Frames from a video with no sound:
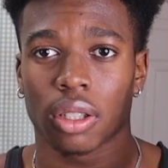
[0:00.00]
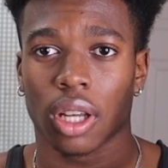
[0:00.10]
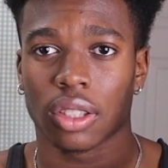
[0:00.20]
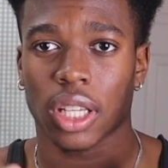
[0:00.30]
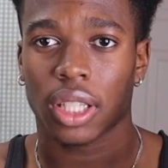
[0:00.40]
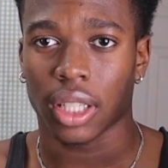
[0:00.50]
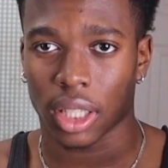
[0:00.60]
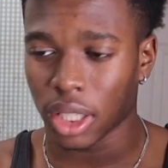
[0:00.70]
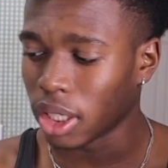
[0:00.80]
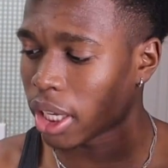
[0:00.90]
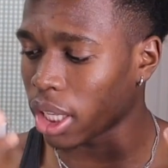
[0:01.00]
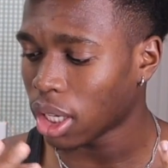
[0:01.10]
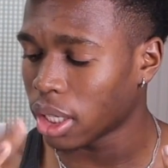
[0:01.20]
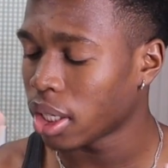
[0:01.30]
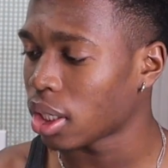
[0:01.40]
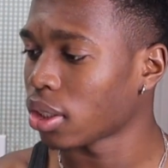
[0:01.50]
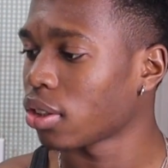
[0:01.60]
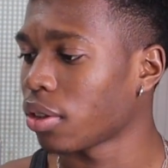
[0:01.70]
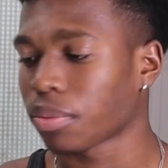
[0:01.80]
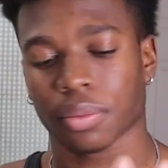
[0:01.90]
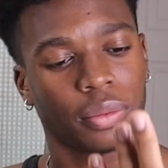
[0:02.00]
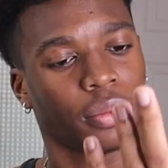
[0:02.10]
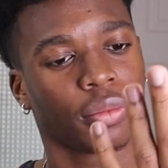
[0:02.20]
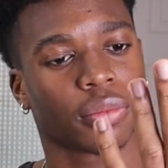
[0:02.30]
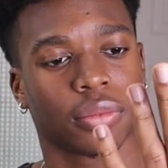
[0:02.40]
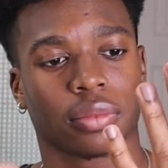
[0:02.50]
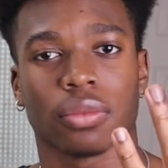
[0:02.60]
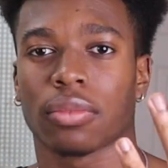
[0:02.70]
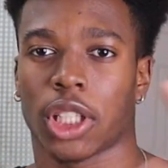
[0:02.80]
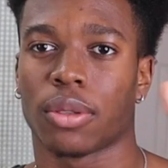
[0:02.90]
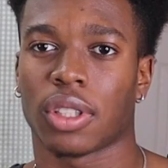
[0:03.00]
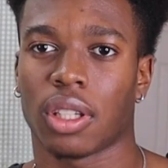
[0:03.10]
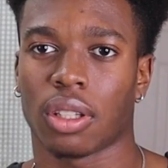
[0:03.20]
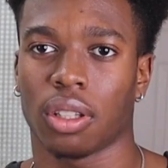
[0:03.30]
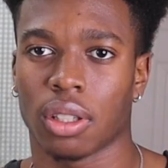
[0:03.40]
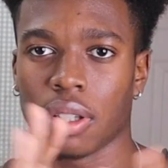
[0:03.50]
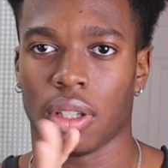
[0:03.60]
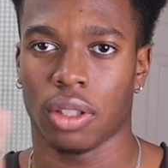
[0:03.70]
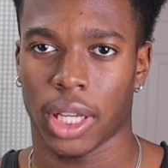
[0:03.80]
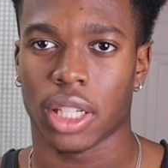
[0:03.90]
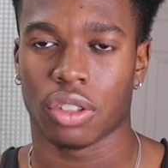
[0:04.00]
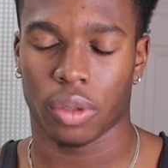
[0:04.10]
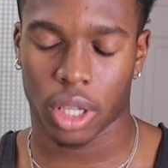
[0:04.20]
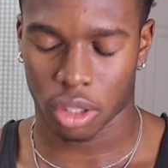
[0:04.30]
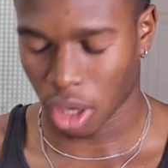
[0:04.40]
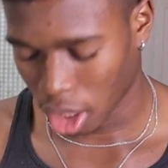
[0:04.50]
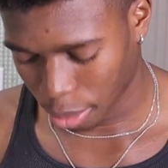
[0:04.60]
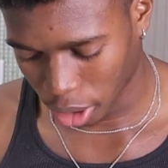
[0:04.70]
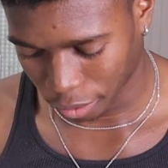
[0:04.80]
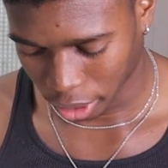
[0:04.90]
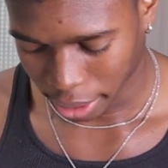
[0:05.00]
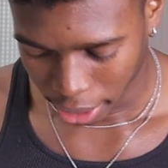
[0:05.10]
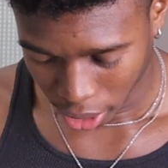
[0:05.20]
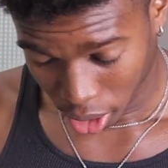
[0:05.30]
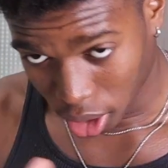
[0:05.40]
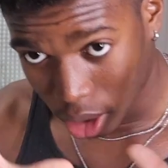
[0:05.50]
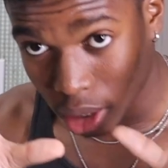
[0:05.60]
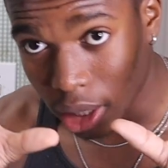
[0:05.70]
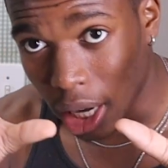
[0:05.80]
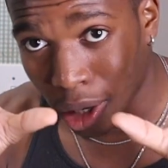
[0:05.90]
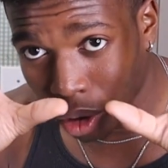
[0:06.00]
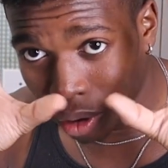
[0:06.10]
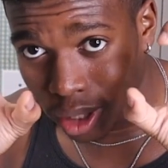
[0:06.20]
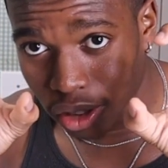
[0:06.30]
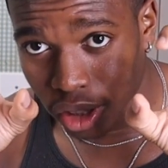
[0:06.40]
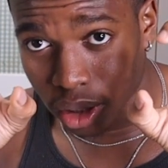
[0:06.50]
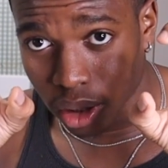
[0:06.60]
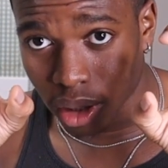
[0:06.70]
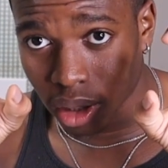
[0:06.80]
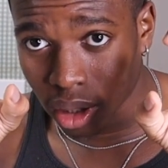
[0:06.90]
Y'all take a good look at y'all hands. You know what I'm saying? You got two hands? Alright, perfect. Now crunch it.